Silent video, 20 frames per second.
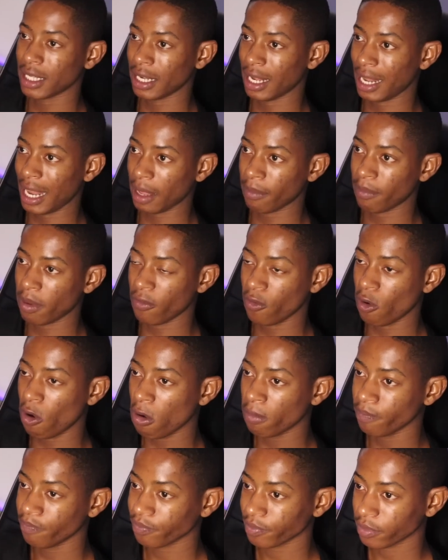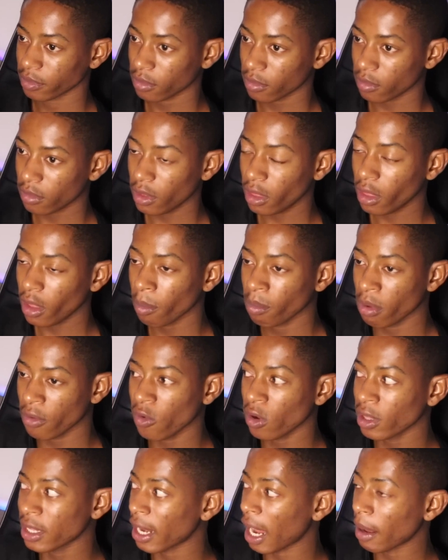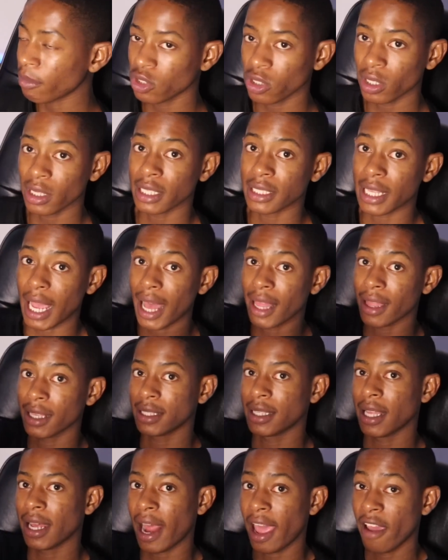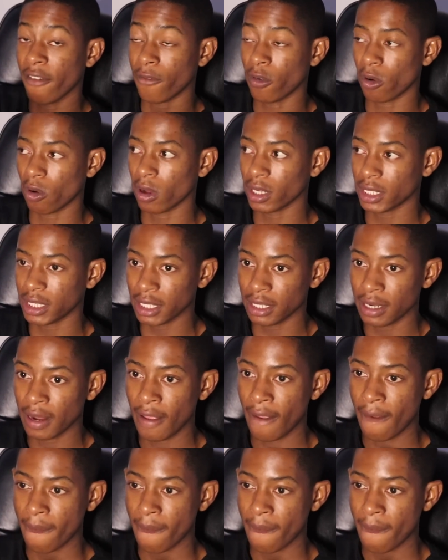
in. Like before that, I'm sure there's others that I have forgotten,